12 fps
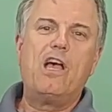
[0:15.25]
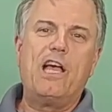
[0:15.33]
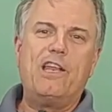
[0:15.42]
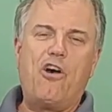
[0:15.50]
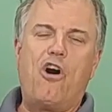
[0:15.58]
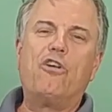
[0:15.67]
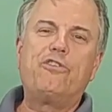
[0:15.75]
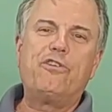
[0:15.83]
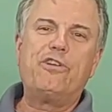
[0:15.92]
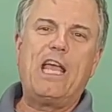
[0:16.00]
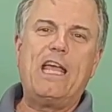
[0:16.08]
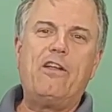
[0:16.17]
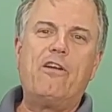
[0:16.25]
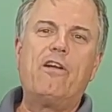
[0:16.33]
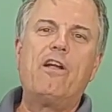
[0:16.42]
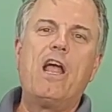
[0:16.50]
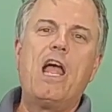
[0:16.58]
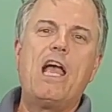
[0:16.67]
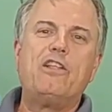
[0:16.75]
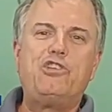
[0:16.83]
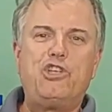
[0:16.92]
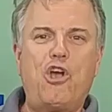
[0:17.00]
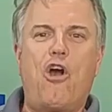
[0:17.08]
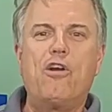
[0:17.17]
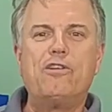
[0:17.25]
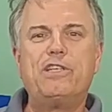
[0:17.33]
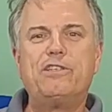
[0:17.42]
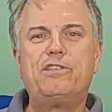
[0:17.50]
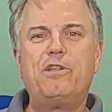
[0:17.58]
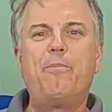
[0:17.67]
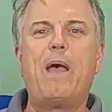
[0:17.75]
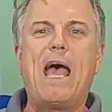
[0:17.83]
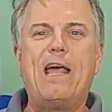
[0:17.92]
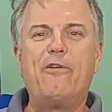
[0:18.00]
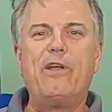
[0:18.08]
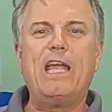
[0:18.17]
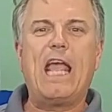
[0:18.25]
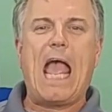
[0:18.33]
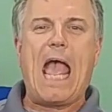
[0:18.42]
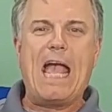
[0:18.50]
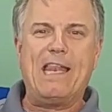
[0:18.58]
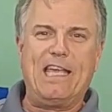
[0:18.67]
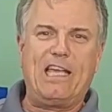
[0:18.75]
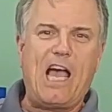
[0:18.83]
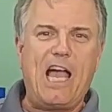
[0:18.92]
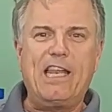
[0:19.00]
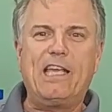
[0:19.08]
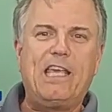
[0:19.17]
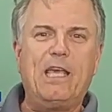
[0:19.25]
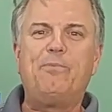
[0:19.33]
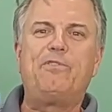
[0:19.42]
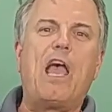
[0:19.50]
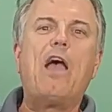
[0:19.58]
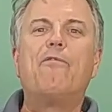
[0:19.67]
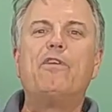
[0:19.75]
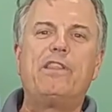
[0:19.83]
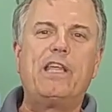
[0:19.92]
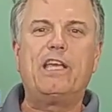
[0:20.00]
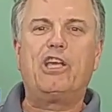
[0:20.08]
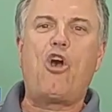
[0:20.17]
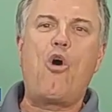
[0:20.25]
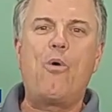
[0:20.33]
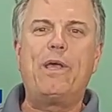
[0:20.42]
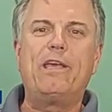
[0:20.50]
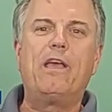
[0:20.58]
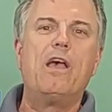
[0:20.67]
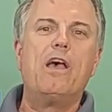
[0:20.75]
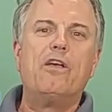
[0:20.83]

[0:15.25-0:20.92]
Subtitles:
An alternator charges the battery and it kind of keeps everything going